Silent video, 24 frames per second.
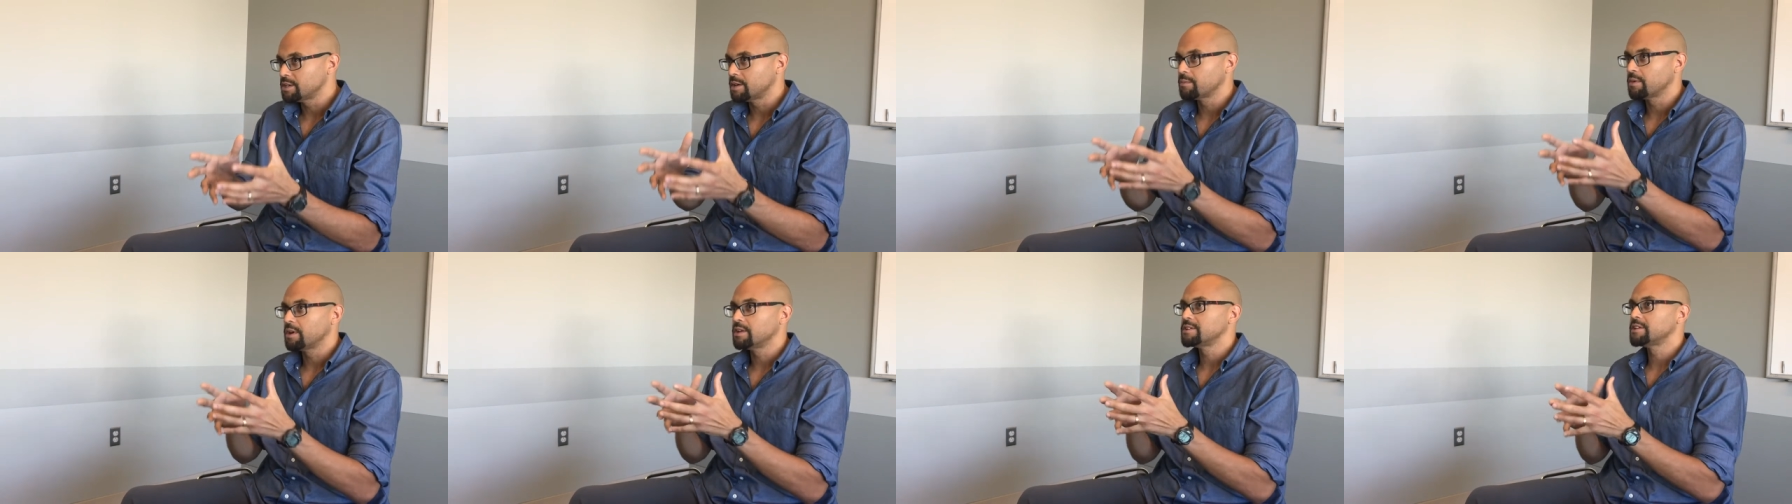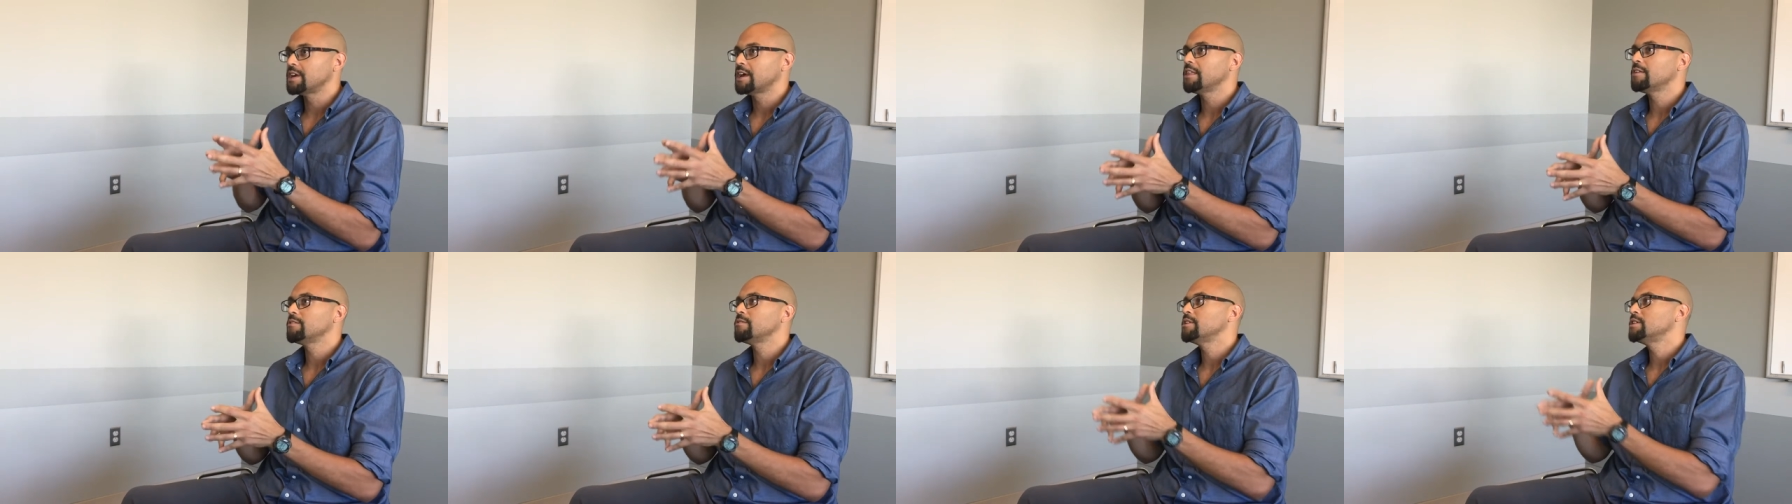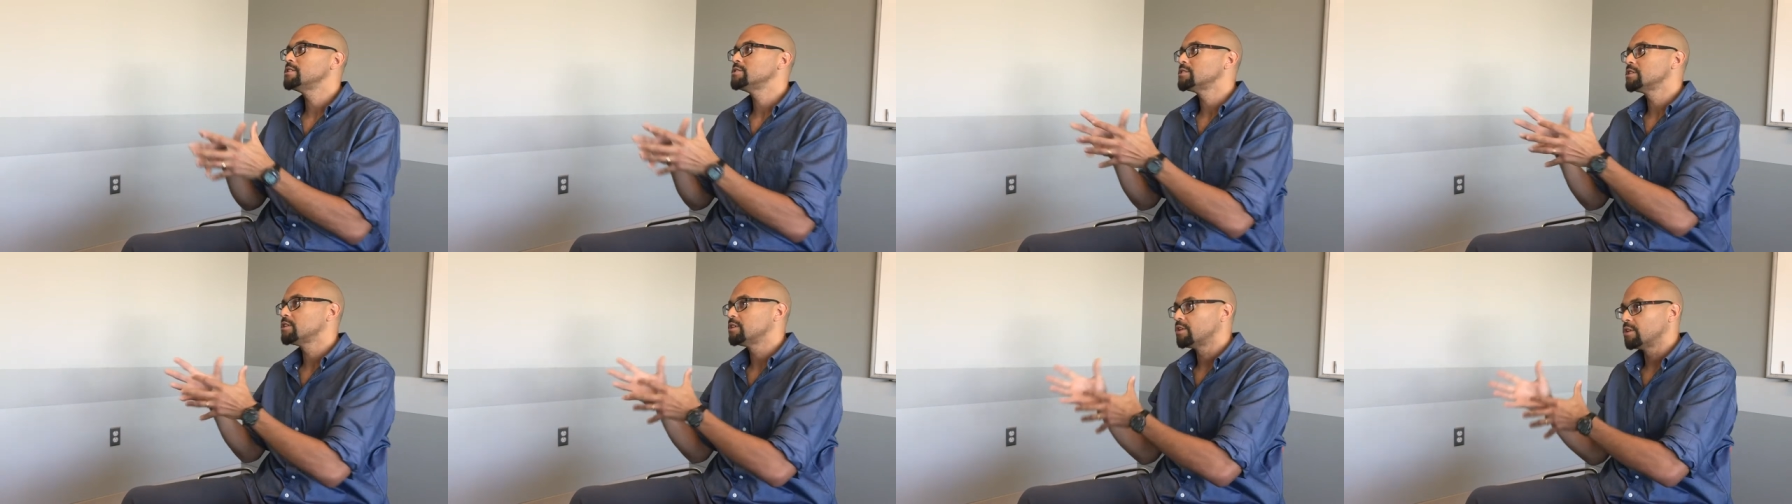something on
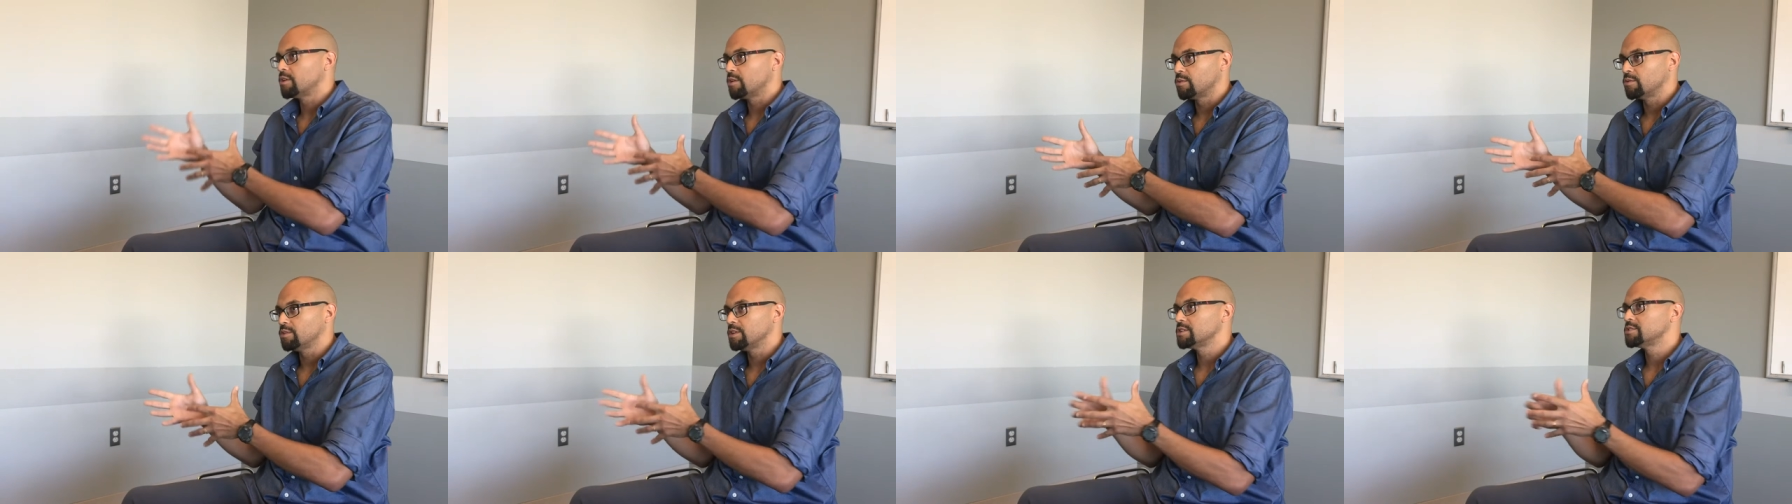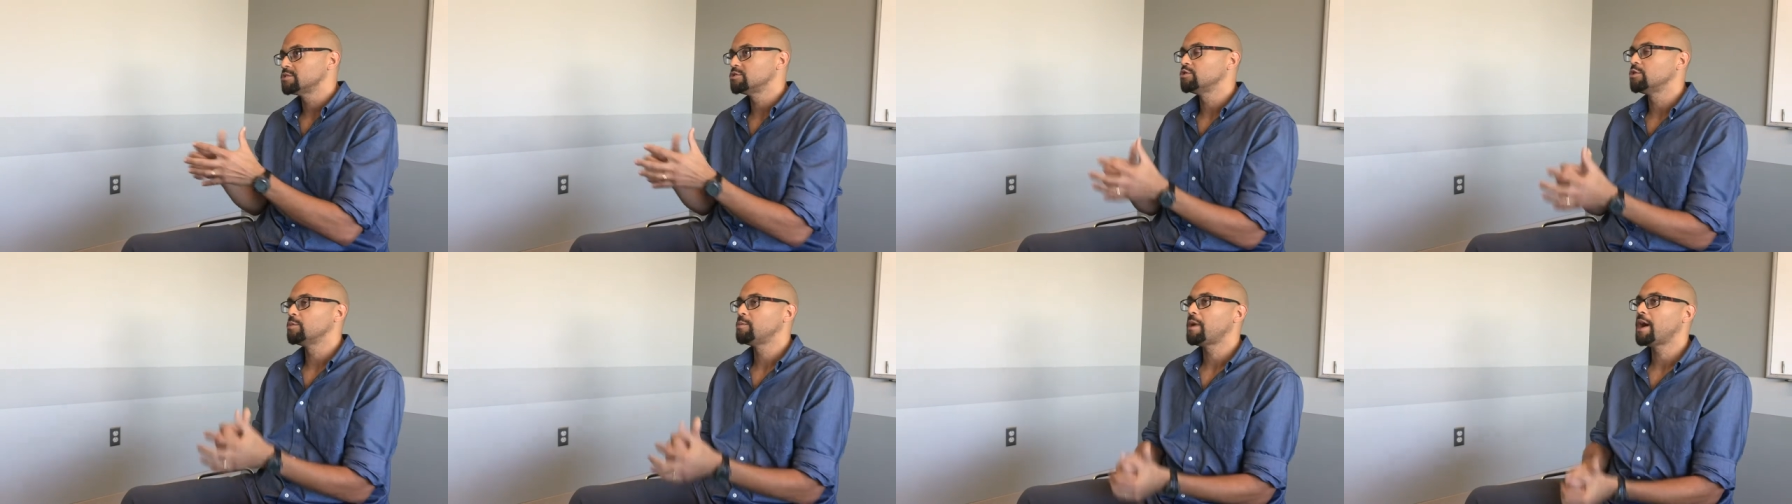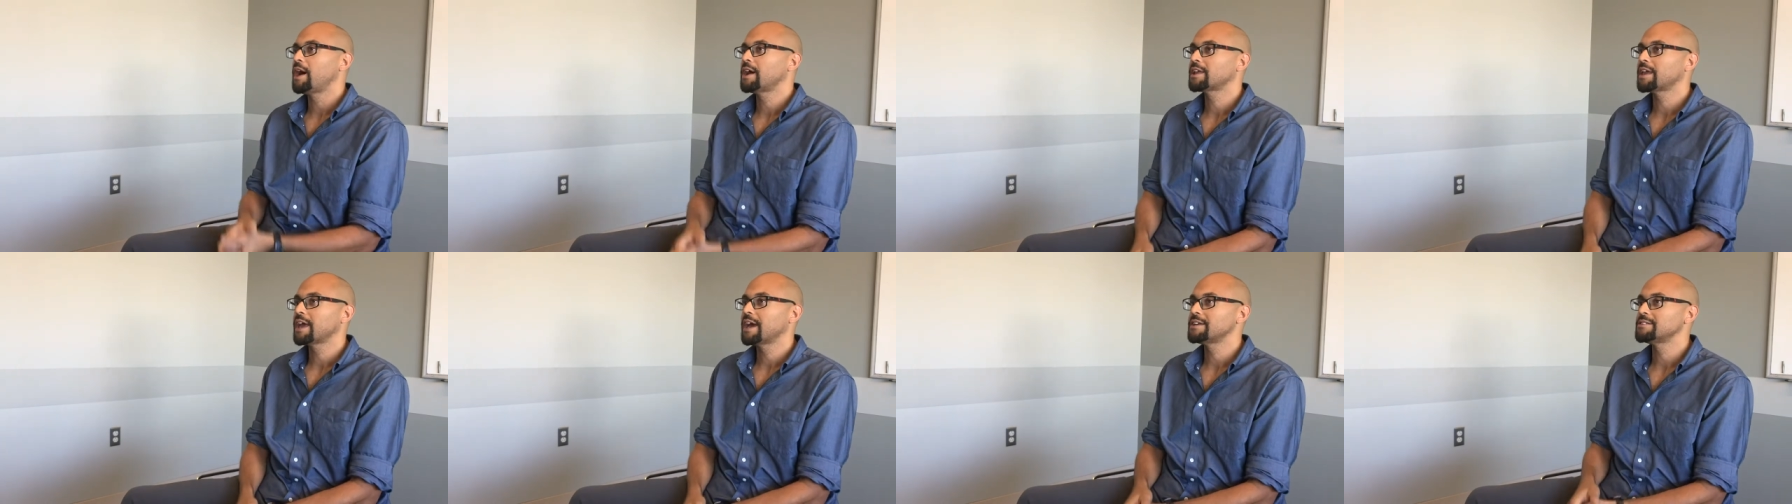television or listen to a
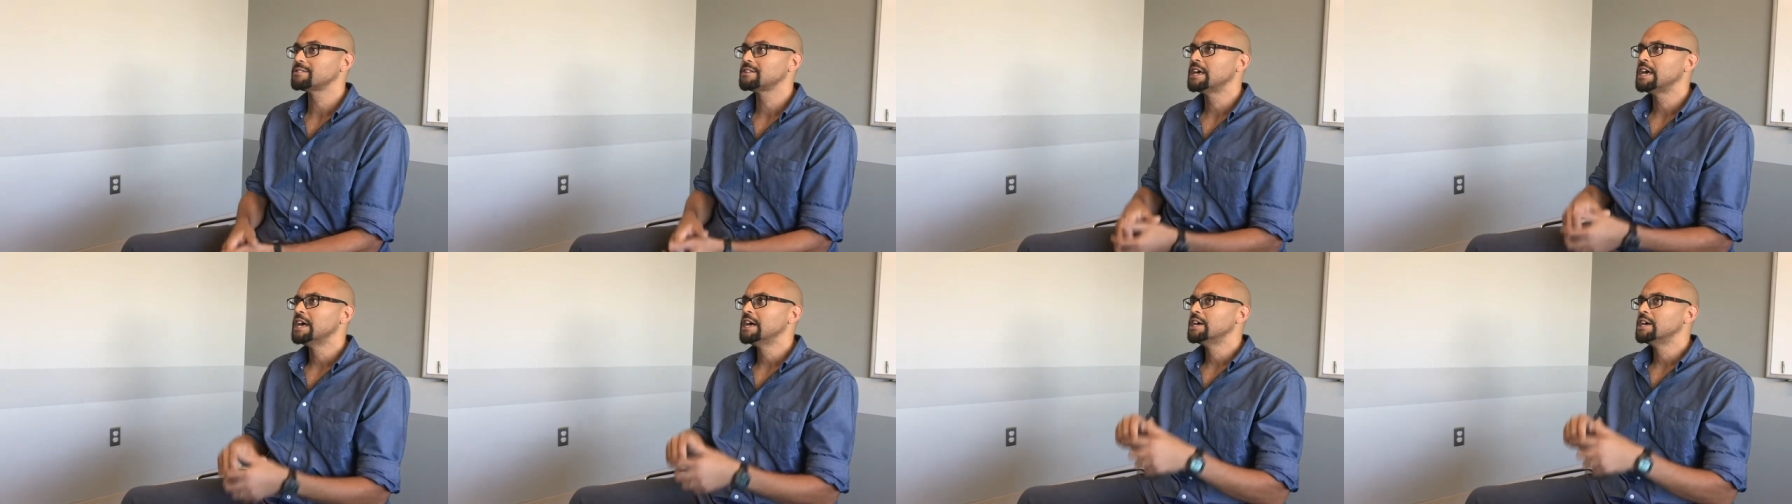podcast.